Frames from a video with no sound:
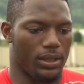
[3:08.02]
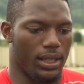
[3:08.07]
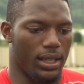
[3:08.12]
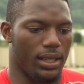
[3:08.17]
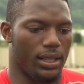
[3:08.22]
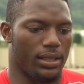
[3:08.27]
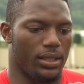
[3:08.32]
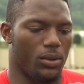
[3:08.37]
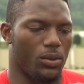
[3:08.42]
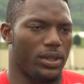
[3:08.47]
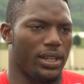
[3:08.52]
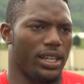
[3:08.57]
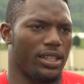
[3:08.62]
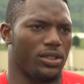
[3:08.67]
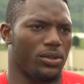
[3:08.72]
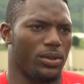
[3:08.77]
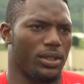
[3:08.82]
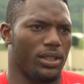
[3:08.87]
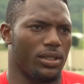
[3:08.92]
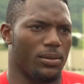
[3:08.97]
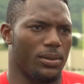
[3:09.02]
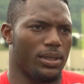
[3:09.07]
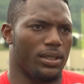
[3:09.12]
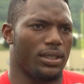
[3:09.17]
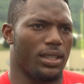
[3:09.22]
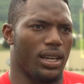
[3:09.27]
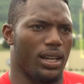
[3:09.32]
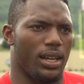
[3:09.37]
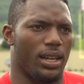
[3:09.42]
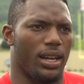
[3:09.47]
say that someone that's really been
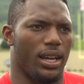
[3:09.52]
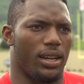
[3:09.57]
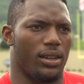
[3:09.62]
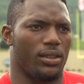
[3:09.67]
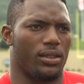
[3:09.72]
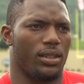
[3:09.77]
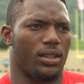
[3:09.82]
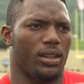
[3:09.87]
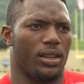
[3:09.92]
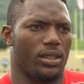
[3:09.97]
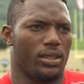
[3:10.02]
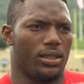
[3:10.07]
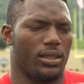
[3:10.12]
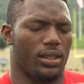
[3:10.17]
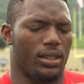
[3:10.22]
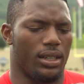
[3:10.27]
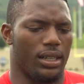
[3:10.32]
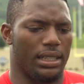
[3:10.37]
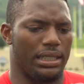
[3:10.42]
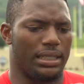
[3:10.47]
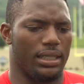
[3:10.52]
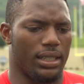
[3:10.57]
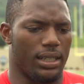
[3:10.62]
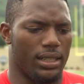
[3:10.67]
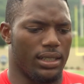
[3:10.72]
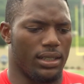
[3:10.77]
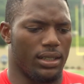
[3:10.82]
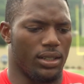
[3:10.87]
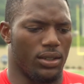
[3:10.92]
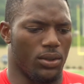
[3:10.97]
standing out to to
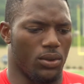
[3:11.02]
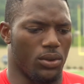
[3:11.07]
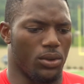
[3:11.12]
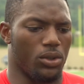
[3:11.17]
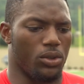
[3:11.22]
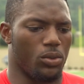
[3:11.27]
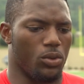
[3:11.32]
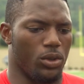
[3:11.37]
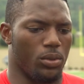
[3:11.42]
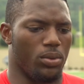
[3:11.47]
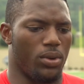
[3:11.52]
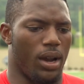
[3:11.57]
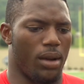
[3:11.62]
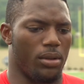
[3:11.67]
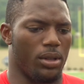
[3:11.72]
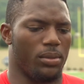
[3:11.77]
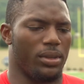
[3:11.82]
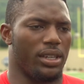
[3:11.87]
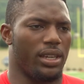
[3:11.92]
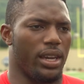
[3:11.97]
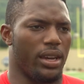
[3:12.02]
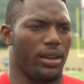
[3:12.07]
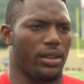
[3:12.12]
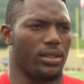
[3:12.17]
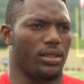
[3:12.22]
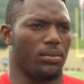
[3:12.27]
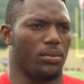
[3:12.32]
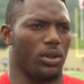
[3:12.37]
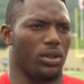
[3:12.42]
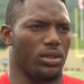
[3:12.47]
us in the room would probably be
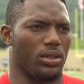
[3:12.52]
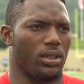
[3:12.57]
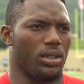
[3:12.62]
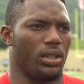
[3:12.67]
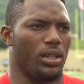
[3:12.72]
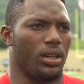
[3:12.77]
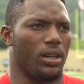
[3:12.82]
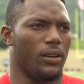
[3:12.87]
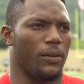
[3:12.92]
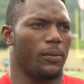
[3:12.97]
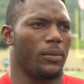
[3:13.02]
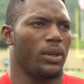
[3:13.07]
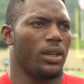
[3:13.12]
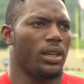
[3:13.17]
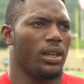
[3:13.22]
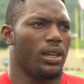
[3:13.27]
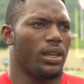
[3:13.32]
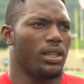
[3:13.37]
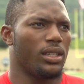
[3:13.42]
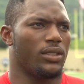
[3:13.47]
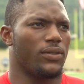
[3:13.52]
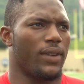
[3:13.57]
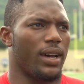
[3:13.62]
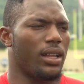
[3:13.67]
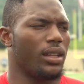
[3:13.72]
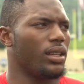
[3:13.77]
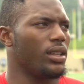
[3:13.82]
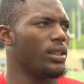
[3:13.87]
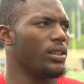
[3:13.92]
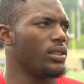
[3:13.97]
Carrington Mosley. Um, mm-hmm. He's
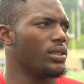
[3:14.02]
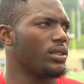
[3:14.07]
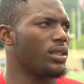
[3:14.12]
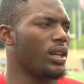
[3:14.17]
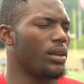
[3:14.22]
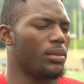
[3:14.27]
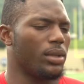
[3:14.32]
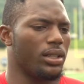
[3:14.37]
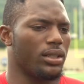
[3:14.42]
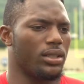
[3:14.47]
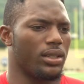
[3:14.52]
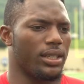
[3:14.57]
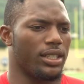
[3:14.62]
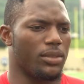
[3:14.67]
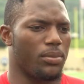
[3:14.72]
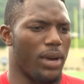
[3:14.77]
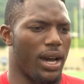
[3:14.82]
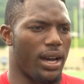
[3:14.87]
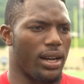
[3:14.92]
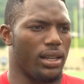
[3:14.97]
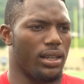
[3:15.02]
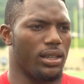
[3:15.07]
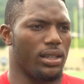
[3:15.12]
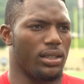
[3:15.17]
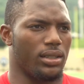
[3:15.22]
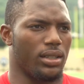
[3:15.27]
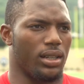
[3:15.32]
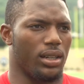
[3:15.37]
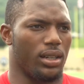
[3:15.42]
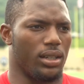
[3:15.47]
finally he's coming into his body.
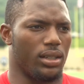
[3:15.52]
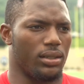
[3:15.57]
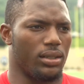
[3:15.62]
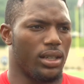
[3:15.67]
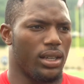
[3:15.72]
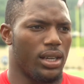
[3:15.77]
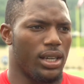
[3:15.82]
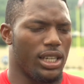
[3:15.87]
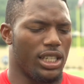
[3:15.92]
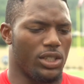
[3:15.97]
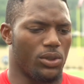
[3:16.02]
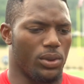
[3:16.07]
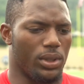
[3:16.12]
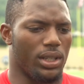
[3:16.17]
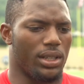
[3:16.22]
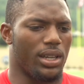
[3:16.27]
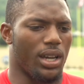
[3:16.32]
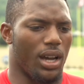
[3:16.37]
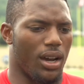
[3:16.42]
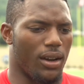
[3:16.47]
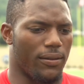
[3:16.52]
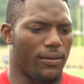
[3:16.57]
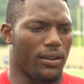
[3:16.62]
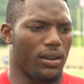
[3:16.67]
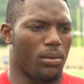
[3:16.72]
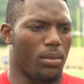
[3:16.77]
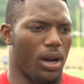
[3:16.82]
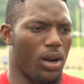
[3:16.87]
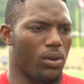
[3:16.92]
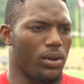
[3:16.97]
He's uh he's really confident
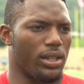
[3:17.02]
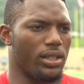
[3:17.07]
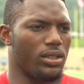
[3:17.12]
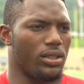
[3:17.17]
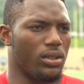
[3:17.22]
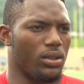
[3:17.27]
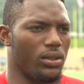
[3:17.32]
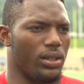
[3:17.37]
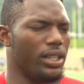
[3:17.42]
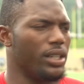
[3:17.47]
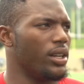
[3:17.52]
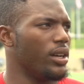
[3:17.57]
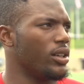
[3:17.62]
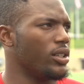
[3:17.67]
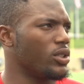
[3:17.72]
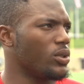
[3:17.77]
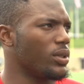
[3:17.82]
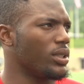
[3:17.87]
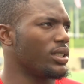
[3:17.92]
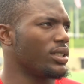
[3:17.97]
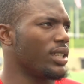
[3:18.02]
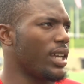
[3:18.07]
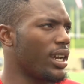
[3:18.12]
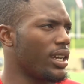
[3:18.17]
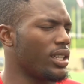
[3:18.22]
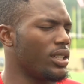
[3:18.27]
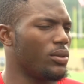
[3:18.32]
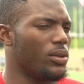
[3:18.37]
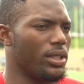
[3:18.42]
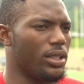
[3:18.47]
about what he's doing. He knows what
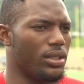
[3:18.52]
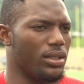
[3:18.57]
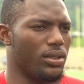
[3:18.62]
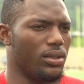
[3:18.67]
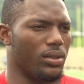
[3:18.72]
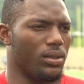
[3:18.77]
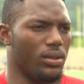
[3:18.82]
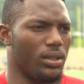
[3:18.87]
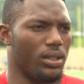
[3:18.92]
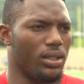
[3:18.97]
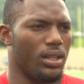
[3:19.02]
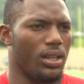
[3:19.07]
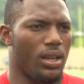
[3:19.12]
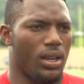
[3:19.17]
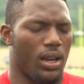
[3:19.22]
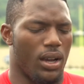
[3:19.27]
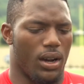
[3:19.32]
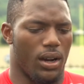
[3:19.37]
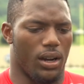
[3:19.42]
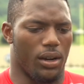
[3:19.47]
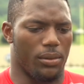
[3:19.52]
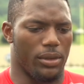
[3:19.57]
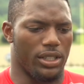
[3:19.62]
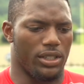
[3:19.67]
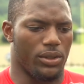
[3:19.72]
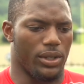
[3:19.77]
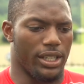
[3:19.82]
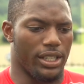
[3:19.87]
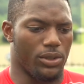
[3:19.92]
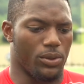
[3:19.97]
exactly what he's doing. Um,
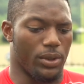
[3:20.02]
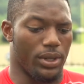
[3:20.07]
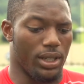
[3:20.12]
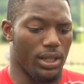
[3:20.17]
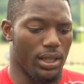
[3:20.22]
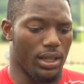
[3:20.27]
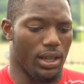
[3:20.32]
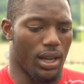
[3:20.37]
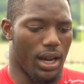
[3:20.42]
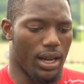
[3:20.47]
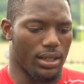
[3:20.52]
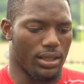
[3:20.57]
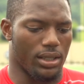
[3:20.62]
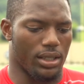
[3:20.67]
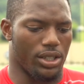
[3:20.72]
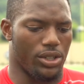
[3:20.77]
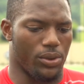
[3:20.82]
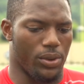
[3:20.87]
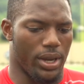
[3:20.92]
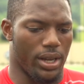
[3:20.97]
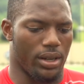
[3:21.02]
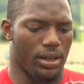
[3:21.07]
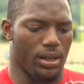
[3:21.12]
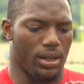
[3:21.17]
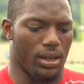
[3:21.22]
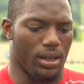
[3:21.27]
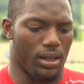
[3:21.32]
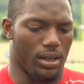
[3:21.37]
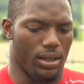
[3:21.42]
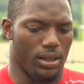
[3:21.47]
he's he's really honestly creating
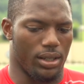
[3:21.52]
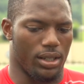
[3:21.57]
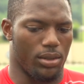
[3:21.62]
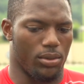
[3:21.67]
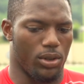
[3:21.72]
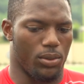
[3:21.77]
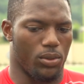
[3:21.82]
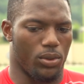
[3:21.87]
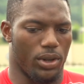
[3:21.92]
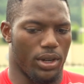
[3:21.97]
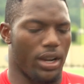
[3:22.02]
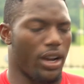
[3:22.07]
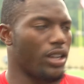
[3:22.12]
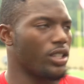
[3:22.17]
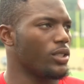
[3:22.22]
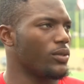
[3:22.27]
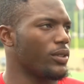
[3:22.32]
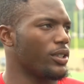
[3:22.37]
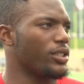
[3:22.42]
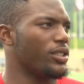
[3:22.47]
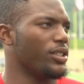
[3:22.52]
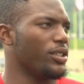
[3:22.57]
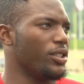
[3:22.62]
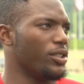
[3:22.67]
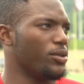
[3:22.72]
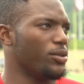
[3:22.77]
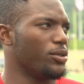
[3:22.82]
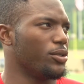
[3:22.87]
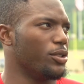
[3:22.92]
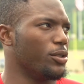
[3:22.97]
a, a little bit more controversy in
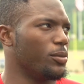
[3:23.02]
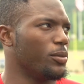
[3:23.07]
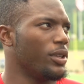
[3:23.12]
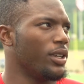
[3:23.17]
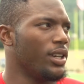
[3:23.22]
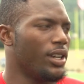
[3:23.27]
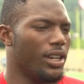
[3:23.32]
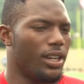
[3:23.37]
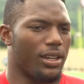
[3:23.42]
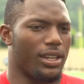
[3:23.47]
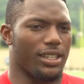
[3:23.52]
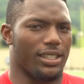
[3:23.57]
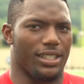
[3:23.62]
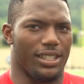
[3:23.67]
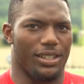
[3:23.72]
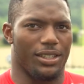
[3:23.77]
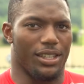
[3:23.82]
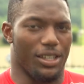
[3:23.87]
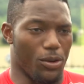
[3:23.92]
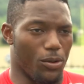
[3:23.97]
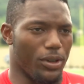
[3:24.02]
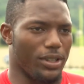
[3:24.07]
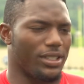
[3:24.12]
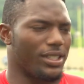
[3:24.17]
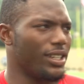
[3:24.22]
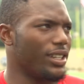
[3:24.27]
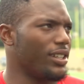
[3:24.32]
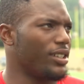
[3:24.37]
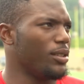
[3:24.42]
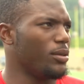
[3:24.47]
the room because he, he wants
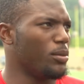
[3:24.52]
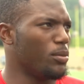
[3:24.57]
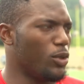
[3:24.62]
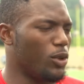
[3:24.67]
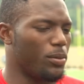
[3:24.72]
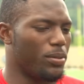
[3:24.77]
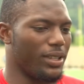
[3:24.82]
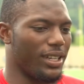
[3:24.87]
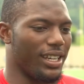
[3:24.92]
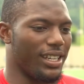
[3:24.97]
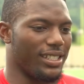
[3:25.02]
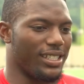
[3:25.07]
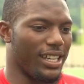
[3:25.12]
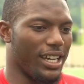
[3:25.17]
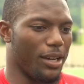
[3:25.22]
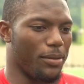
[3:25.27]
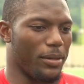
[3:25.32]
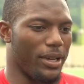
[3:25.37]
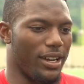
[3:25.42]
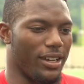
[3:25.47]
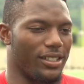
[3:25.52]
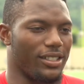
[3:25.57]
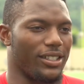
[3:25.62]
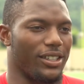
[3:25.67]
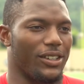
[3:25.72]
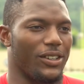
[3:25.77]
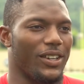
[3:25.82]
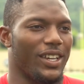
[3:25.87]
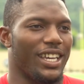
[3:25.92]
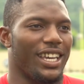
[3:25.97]
to get a little bit more playing time now. Mm-hmm.
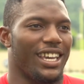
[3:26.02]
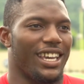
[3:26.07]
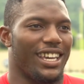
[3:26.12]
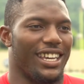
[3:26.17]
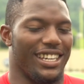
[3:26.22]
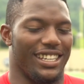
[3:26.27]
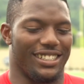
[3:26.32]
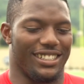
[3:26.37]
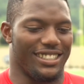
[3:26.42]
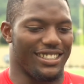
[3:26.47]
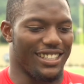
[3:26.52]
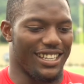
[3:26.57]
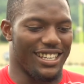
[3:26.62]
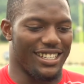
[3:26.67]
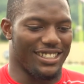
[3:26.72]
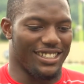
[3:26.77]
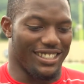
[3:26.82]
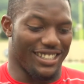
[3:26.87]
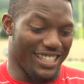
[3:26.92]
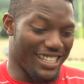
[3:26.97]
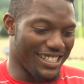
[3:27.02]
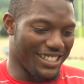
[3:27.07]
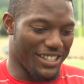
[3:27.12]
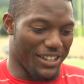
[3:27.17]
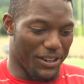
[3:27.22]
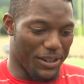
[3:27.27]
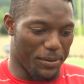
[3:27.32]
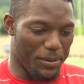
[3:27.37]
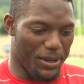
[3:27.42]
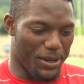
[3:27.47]
So it's it's it's
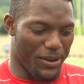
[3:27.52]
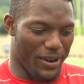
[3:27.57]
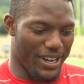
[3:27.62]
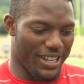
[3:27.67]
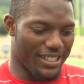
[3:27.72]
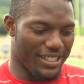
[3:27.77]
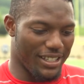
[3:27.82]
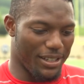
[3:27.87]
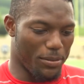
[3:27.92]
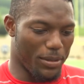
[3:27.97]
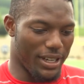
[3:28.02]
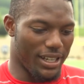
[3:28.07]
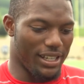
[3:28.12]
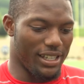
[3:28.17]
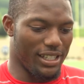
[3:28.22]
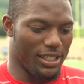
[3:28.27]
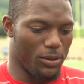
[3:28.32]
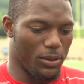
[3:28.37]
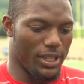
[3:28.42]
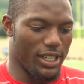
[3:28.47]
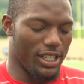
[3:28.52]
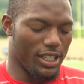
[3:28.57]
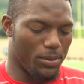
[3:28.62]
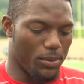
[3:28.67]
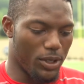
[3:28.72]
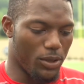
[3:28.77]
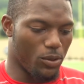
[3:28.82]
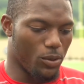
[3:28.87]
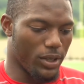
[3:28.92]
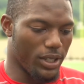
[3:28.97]
gonna be crazy, but he's he's
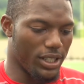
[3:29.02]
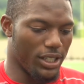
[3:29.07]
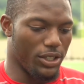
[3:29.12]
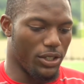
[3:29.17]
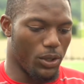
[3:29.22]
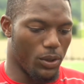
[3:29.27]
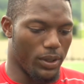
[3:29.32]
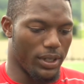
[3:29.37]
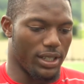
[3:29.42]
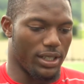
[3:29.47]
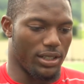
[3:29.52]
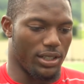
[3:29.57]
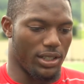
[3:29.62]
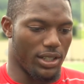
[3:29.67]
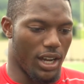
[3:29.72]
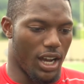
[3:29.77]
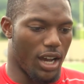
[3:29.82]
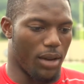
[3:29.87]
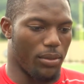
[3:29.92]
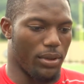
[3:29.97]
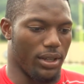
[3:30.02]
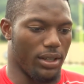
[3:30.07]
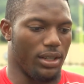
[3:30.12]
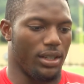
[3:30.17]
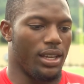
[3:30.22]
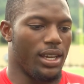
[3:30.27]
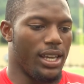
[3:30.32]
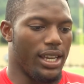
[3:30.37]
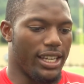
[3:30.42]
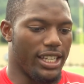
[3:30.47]
been really doing his job and
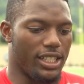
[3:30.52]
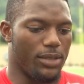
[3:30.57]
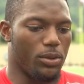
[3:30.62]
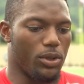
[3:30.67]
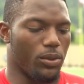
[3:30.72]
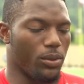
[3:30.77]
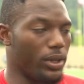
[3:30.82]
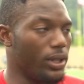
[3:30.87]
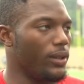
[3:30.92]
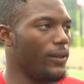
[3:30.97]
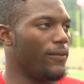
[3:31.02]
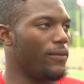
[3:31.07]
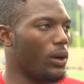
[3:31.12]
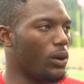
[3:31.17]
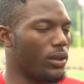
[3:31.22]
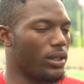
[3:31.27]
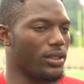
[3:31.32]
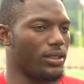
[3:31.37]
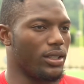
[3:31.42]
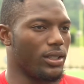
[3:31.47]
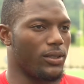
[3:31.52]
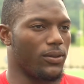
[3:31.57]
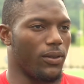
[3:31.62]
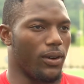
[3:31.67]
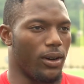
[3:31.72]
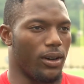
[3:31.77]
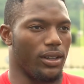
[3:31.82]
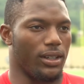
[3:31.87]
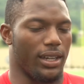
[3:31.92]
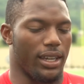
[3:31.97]
he's been really focused this
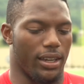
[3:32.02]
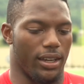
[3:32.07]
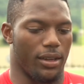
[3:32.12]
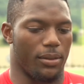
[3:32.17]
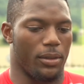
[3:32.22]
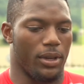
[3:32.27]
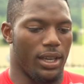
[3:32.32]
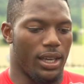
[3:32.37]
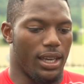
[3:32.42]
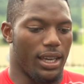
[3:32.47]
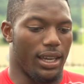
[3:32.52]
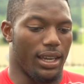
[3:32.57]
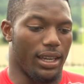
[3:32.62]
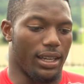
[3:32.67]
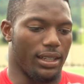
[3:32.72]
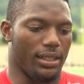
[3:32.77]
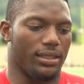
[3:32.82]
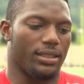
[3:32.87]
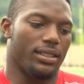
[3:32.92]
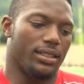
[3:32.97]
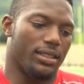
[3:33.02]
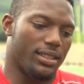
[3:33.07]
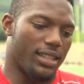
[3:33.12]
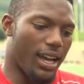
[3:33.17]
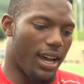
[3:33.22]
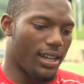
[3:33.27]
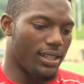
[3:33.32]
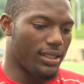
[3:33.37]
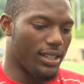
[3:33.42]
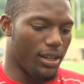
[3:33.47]
fall camp. And
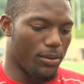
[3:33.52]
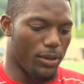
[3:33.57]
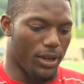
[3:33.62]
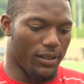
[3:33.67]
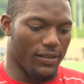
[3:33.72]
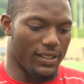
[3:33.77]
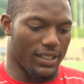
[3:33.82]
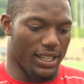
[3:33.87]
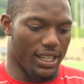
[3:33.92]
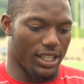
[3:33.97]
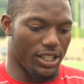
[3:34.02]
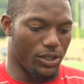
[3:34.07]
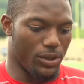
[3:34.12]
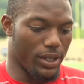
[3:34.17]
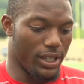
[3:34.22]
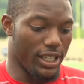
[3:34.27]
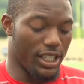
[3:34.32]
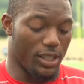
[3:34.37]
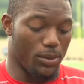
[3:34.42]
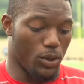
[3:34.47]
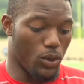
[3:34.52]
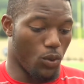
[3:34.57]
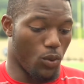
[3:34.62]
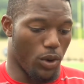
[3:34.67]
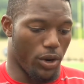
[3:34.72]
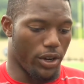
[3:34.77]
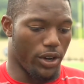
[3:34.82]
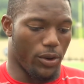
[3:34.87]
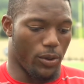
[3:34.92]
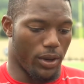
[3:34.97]
Todd's coming off this injury and he's been
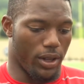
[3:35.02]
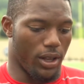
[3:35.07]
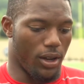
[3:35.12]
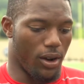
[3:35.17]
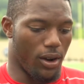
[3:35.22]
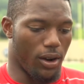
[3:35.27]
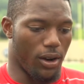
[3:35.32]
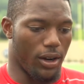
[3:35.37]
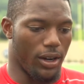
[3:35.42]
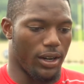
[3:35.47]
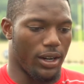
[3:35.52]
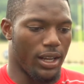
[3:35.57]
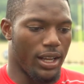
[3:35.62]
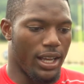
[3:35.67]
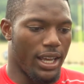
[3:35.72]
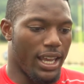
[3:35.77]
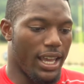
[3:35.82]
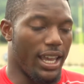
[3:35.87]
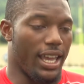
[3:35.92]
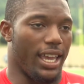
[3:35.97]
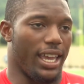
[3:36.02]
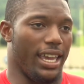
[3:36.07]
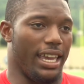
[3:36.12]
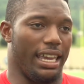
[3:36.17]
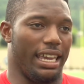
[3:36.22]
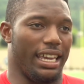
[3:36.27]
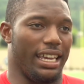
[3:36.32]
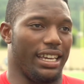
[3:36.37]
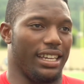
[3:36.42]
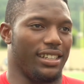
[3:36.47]
working really hard.
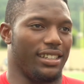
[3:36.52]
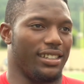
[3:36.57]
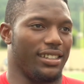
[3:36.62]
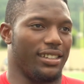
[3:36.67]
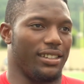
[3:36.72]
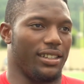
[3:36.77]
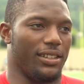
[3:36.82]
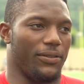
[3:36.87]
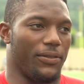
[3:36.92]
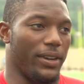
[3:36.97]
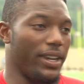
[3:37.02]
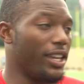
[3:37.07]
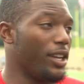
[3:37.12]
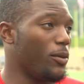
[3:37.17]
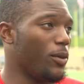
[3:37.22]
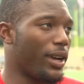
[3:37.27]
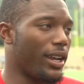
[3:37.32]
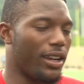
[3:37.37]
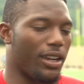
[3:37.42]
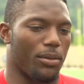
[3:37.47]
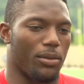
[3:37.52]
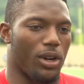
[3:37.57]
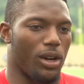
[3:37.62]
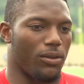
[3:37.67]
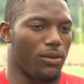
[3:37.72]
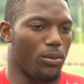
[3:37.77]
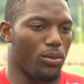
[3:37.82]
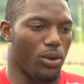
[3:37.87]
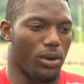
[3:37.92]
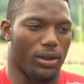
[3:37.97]
And for anyone coming
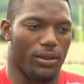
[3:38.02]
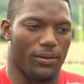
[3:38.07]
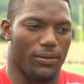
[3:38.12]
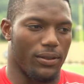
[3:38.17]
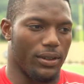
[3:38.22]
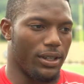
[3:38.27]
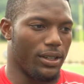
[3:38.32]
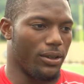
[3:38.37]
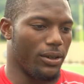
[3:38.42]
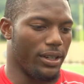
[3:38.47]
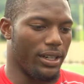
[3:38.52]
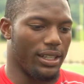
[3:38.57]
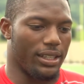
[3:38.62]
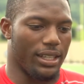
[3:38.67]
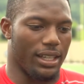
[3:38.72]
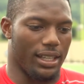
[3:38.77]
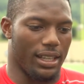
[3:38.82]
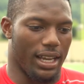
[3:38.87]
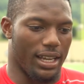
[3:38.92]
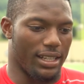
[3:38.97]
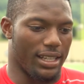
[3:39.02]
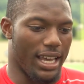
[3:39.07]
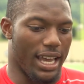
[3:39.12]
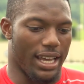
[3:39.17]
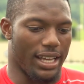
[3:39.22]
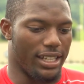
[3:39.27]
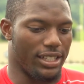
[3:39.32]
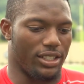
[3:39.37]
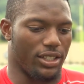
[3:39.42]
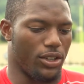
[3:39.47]
off a broken foot or anything like
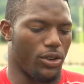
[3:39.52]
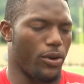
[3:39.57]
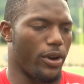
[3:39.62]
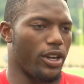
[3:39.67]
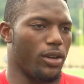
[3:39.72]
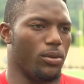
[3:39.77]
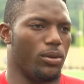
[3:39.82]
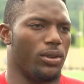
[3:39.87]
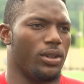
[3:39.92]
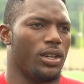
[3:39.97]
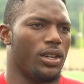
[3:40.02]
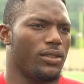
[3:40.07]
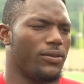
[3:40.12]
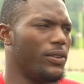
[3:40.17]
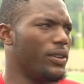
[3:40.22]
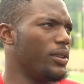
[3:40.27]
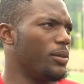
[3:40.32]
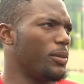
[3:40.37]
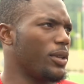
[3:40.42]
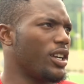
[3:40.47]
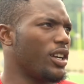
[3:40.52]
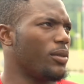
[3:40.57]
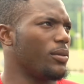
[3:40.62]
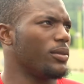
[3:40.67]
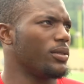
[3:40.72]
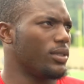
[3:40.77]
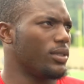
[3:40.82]
that, it's incredible for them to come